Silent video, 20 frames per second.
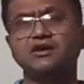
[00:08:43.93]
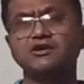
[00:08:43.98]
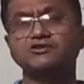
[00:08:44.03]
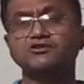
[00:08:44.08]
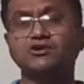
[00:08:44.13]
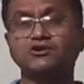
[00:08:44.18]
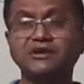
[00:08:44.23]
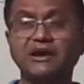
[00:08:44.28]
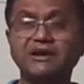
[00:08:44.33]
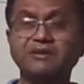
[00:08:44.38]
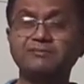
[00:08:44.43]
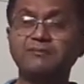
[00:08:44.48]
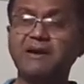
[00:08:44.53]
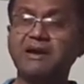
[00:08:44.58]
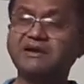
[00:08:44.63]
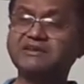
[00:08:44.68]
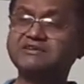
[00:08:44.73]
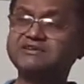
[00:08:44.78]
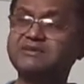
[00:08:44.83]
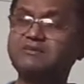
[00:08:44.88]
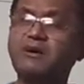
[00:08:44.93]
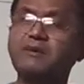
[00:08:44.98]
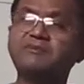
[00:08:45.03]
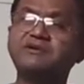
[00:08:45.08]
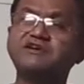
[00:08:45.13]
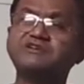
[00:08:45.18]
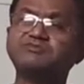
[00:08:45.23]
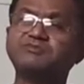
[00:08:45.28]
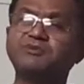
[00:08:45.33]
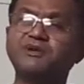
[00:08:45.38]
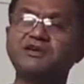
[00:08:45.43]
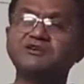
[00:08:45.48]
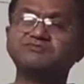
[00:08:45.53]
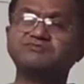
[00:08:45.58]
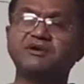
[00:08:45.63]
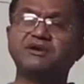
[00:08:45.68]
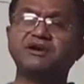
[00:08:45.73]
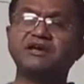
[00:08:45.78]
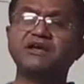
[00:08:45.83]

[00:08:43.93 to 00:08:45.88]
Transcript: So that maximum displacement